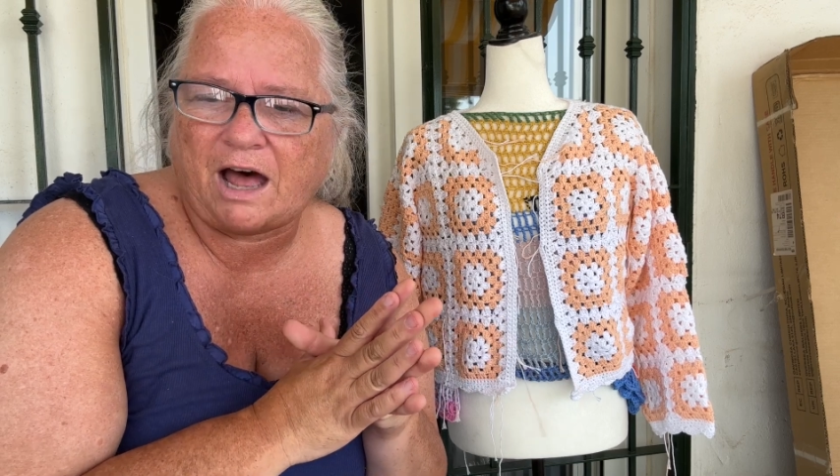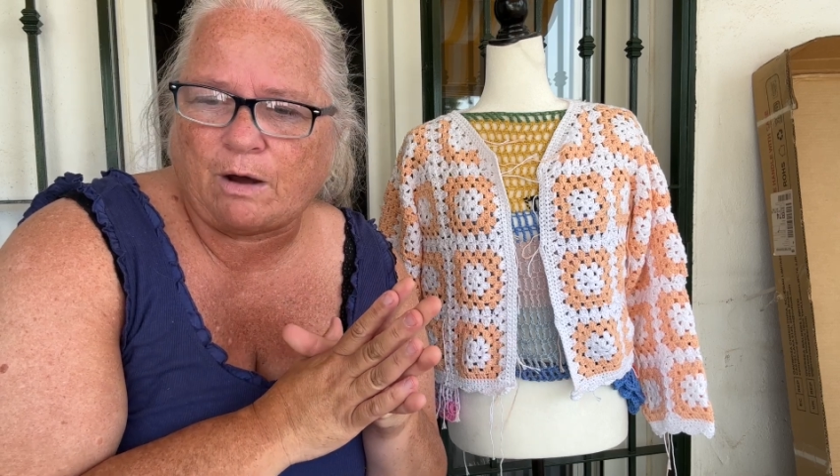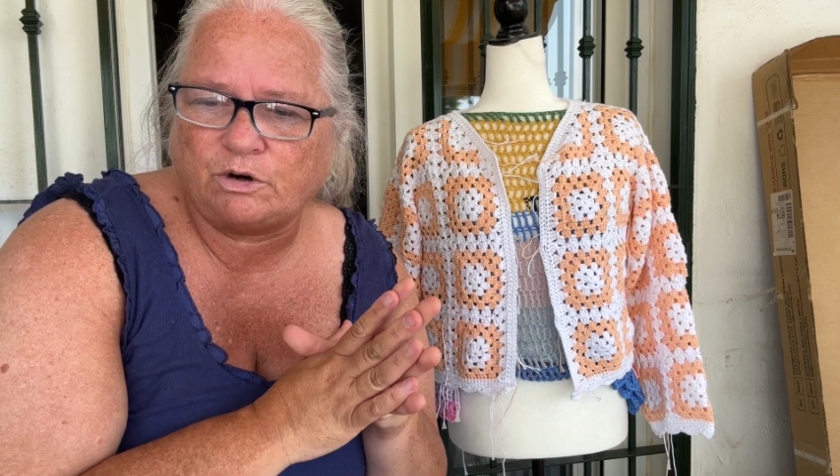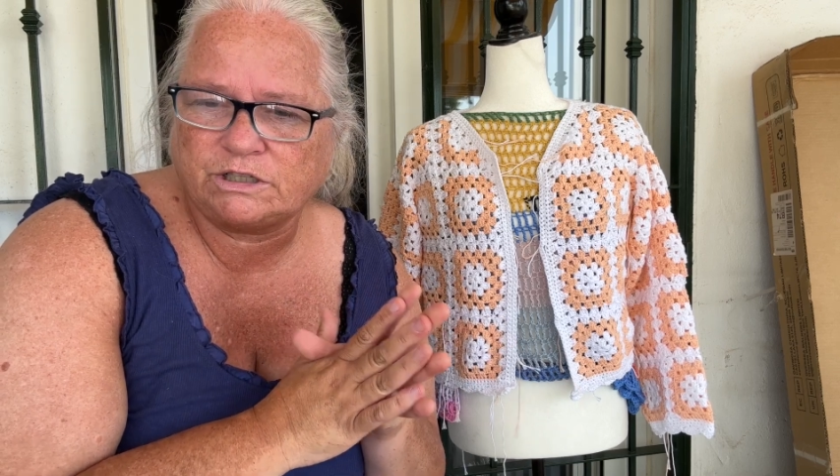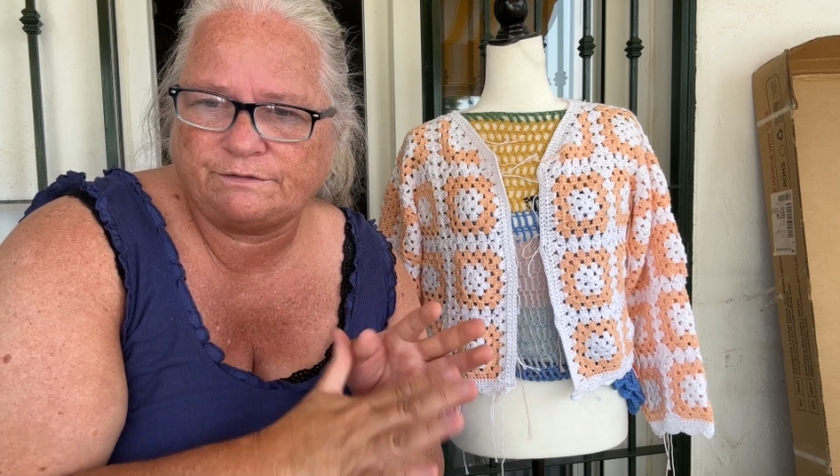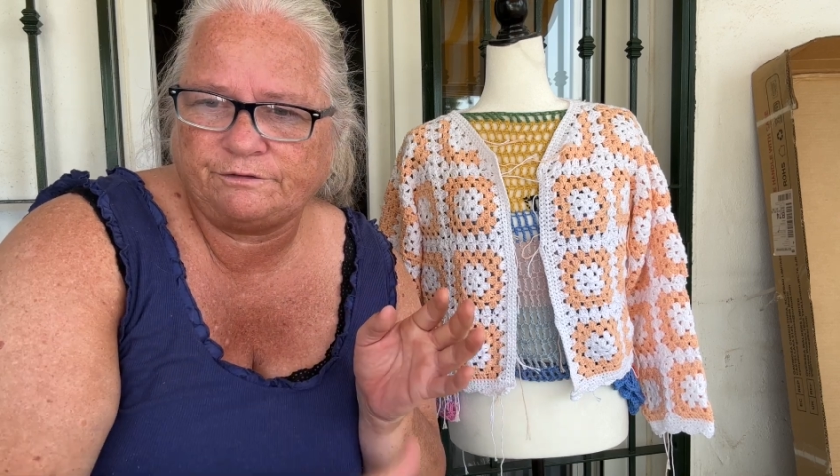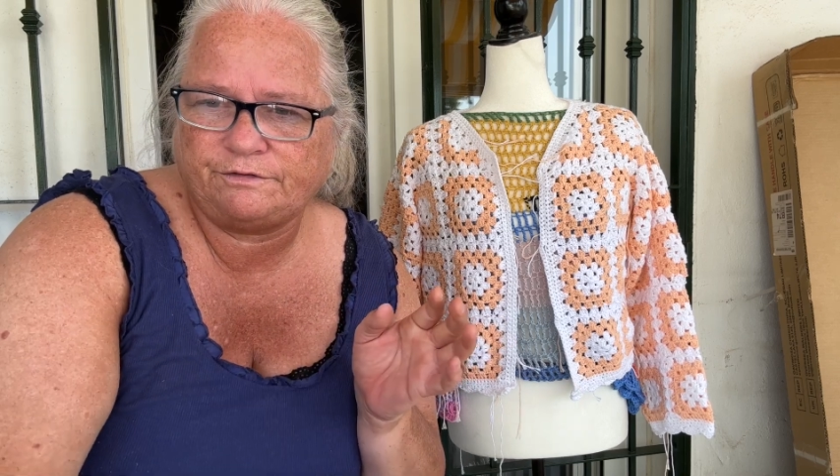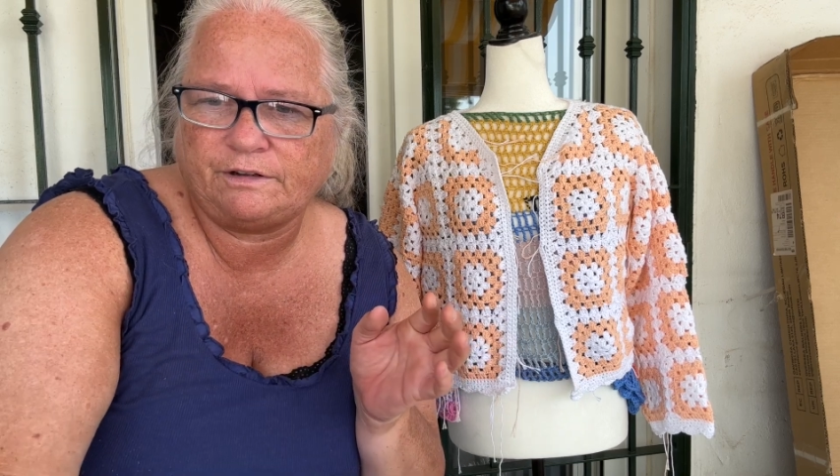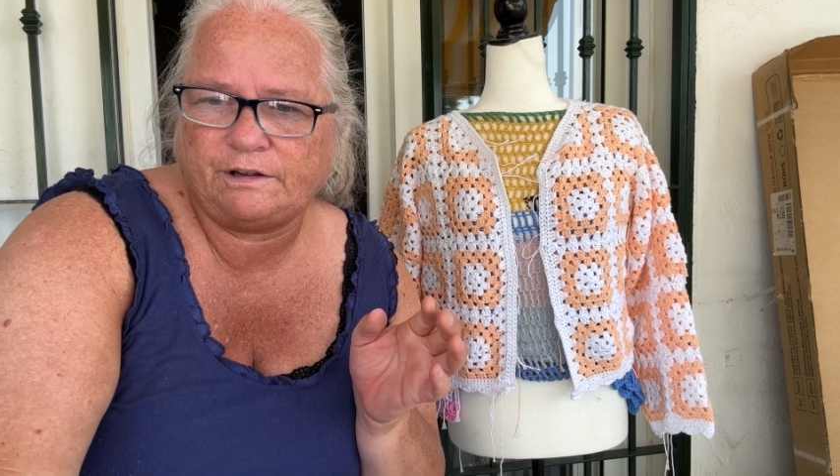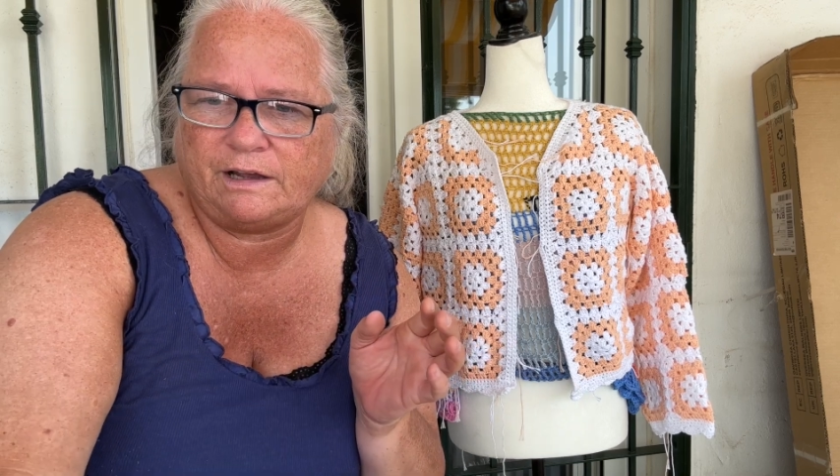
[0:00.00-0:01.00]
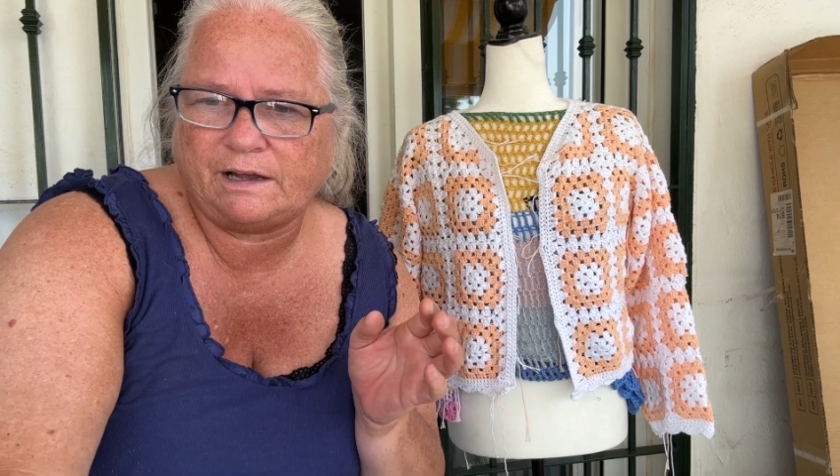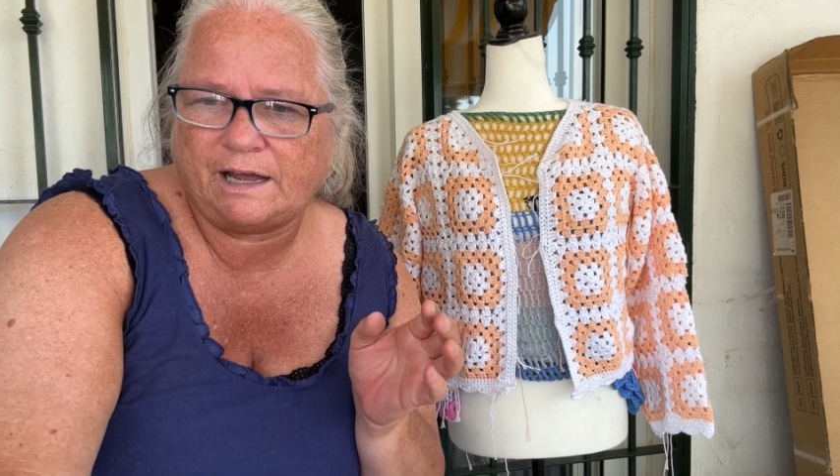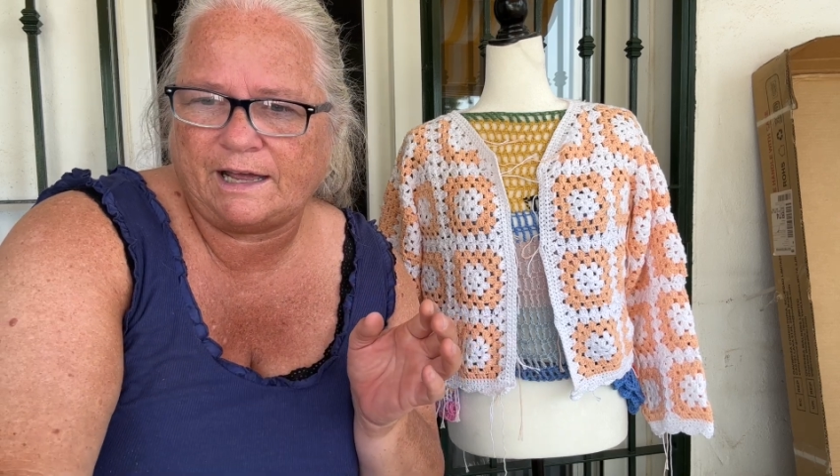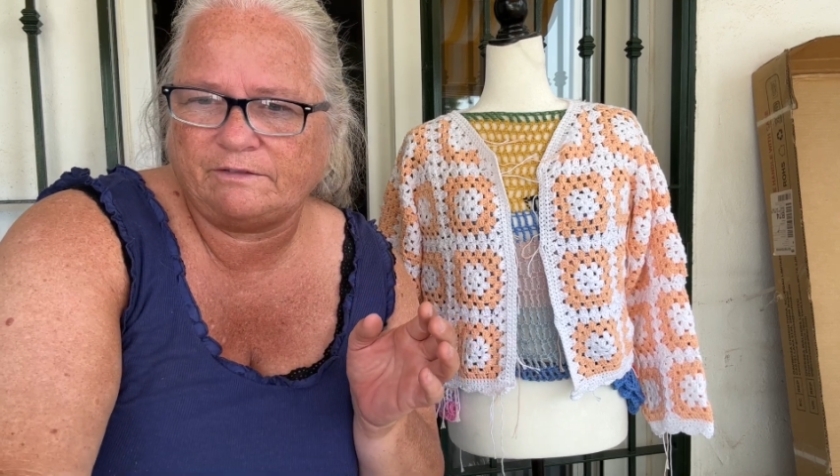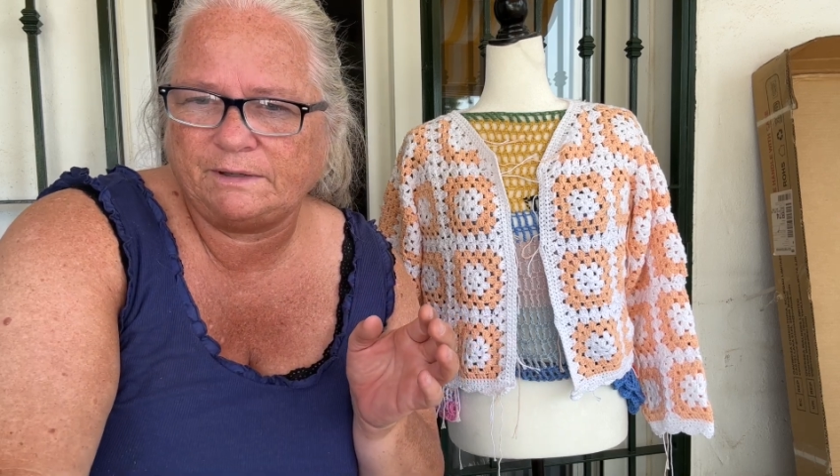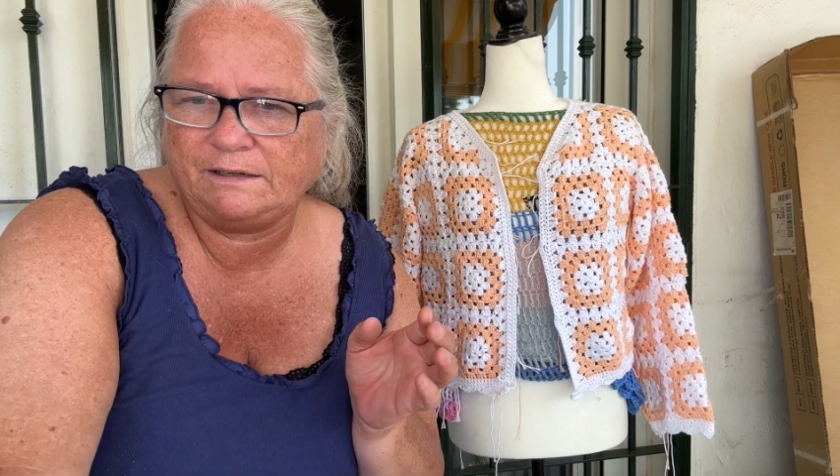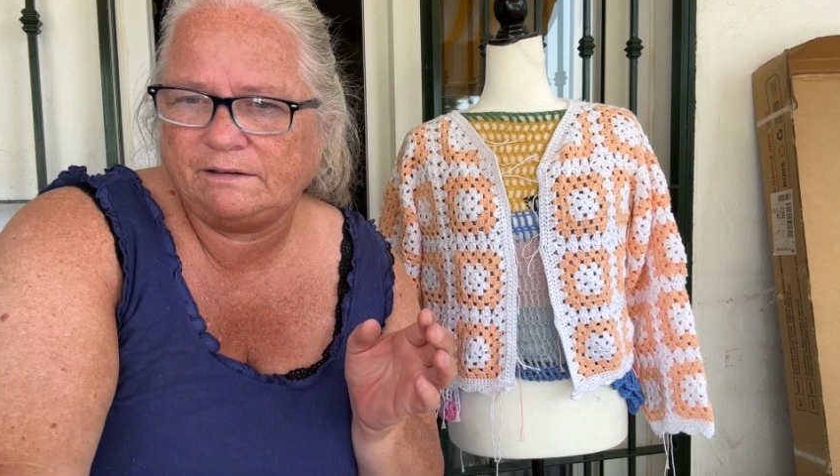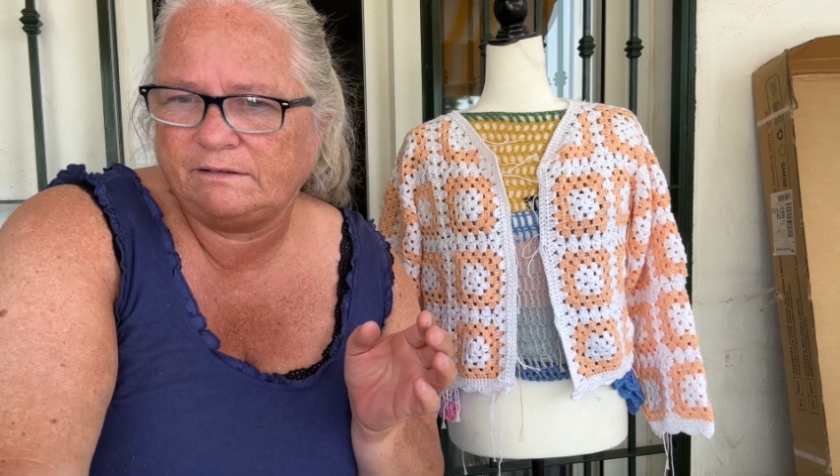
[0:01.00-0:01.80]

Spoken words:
hours ahead of me,